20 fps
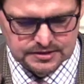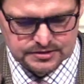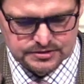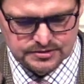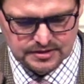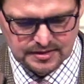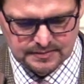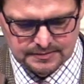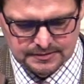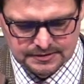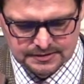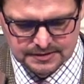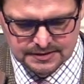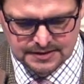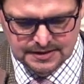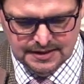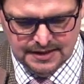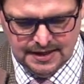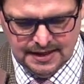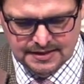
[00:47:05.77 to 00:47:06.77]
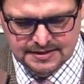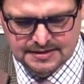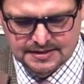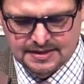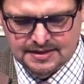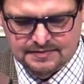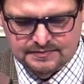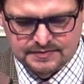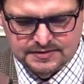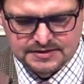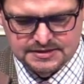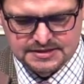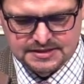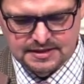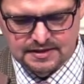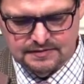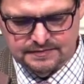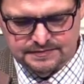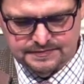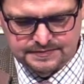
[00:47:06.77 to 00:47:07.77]
in their trouble, and to give
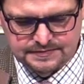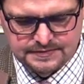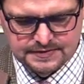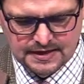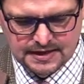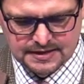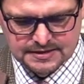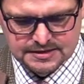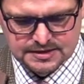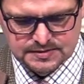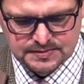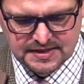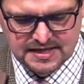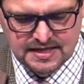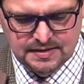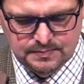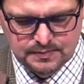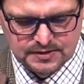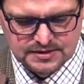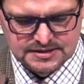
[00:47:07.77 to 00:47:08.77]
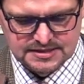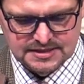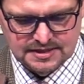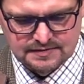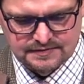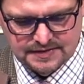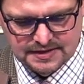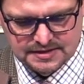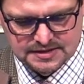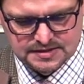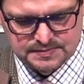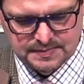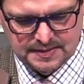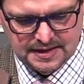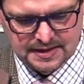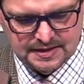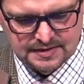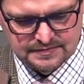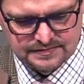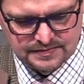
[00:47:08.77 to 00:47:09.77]
oneself keep oneself
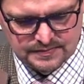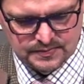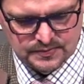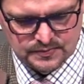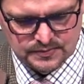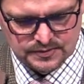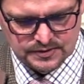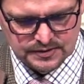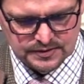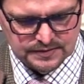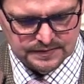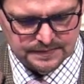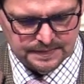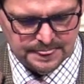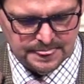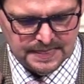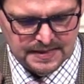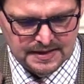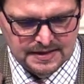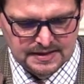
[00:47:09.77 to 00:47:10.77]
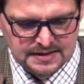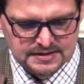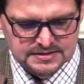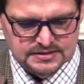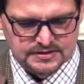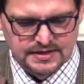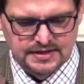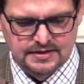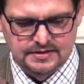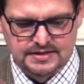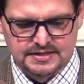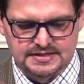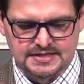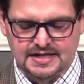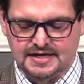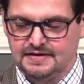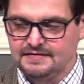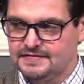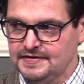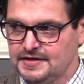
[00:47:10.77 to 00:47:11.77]
unspotted from the world. So here he's
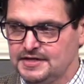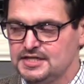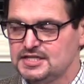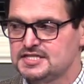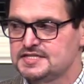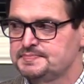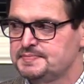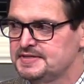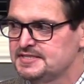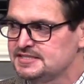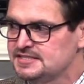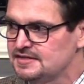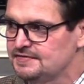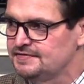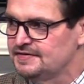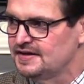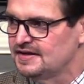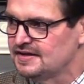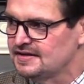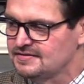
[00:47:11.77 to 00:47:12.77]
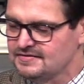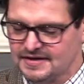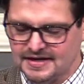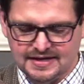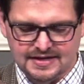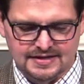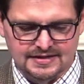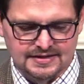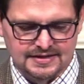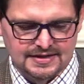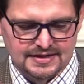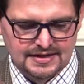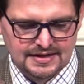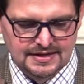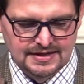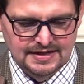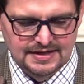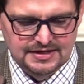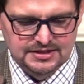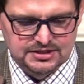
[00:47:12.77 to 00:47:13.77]
getting very specific, right?
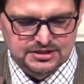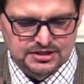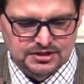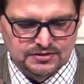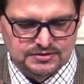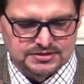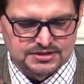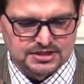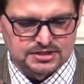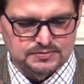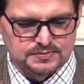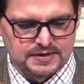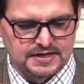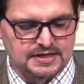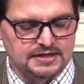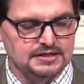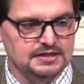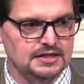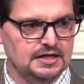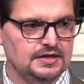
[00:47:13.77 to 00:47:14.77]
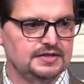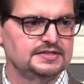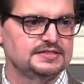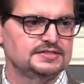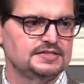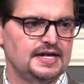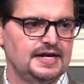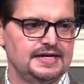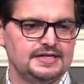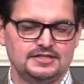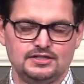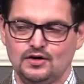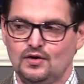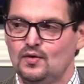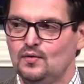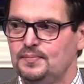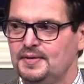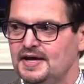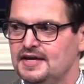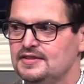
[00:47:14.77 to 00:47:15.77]
He shows us what it looks like to
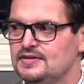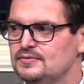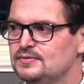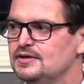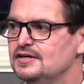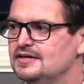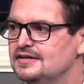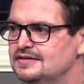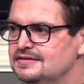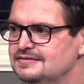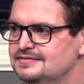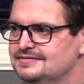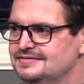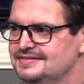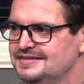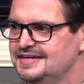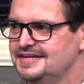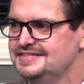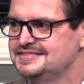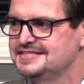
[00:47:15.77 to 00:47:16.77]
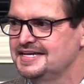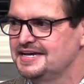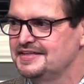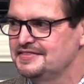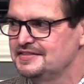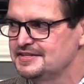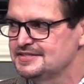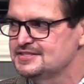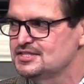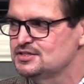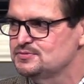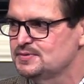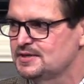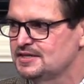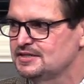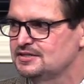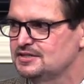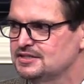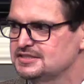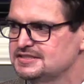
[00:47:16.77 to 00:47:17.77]
obey the word. He's saying this is
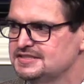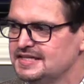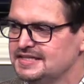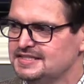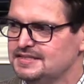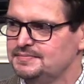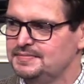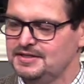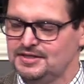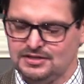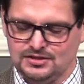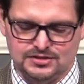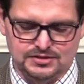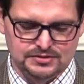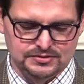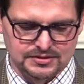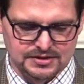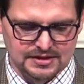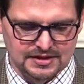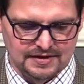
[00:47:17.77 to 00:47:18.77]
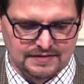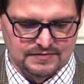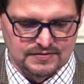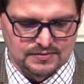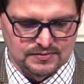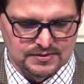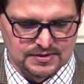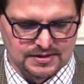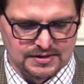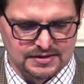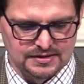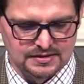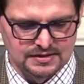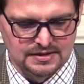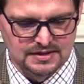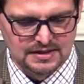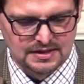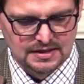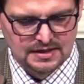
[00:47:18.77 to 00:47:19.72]
what it looks like to be a doer of the word.